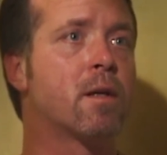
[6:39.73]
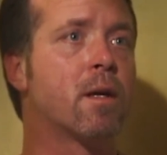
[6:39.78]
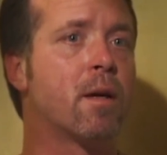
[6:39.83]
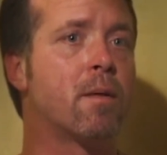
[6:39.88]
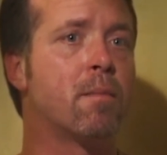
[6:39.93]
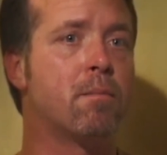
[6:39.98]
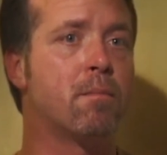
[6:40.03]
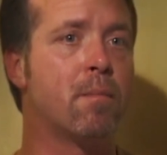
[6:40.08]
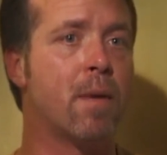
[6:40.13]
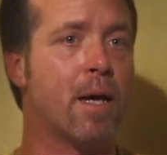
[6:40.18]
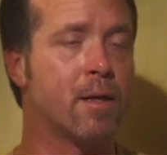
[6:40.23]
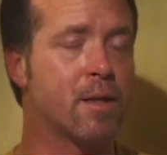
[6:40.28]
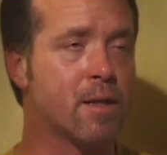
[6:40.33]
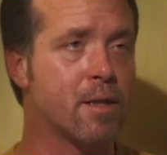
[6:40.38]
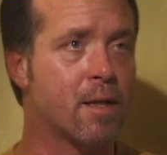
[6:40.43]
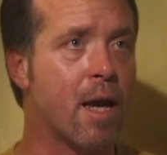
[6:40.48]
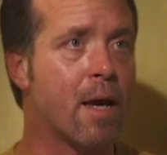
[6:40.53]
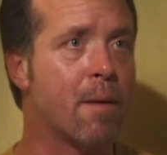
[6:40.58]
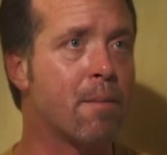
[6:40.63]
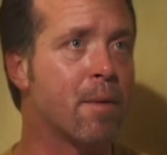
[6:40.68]
They made
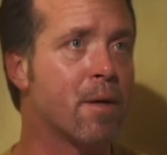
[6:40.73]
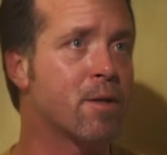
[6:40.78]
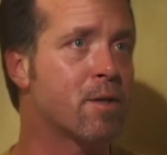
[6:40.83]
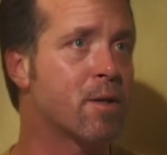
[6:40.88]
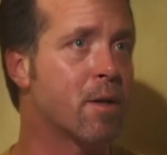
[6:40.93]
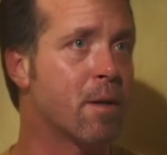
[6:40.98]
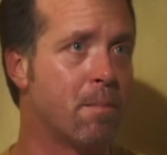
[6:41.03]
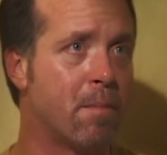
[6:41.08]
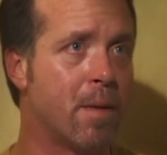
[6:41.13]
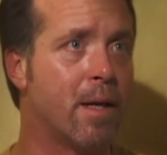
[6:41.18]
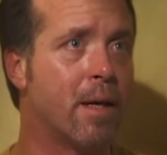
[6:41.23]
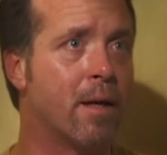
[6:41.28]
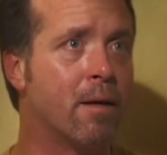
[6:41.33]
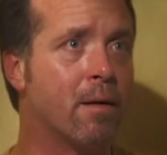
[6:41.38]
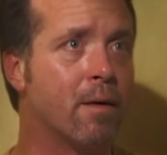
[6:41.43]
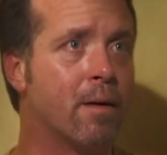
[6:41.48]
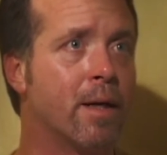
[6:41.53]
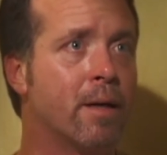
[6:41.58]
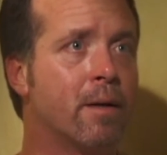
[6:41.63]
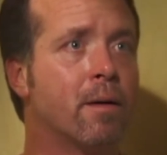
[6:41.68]
statements
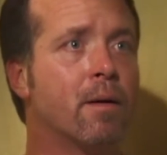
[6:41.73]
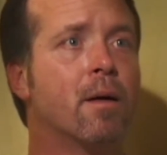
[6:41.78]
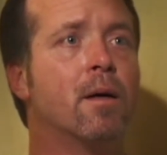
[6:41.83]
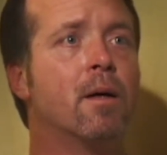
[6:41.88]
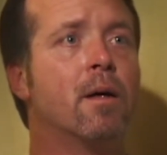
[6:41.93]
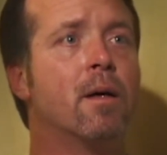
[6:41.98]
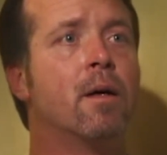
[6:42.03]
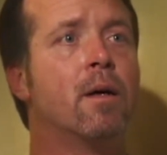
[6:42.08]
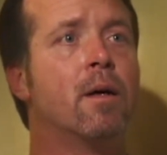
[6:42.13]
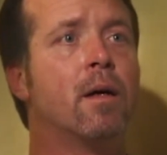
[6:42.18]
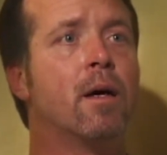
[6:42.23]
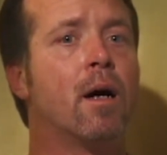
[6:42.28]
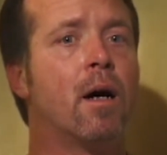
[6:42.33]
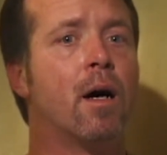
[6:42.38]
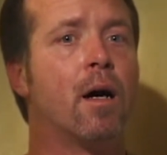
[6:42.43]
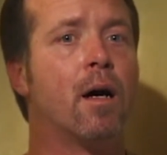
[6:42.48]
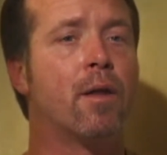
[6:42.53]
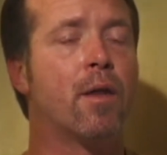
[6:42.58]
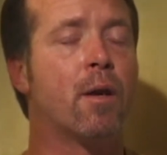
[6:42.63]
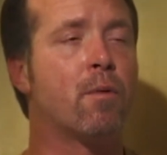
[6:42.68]
immediately.
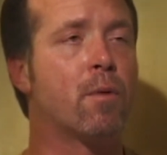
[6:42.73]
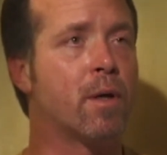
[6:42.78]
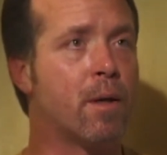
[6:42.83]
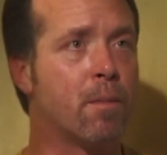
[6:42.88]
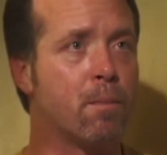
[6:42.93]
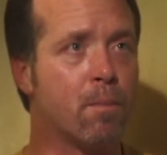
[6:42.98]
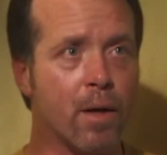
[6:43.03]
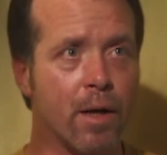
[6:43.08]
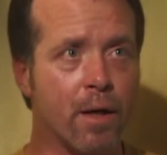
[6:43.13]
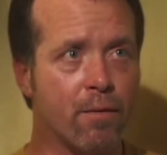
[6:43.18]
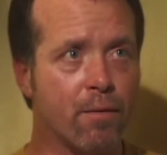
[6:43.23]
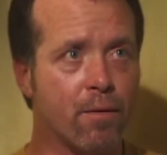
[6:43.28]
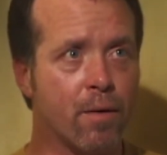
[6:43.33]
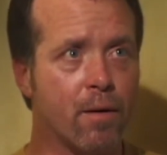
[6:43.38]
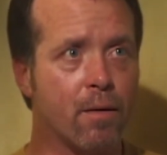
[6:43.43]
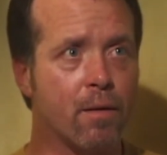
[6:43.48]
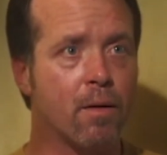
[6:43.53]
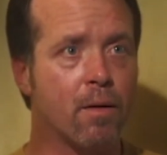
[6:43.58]
Uh, they were debriefed.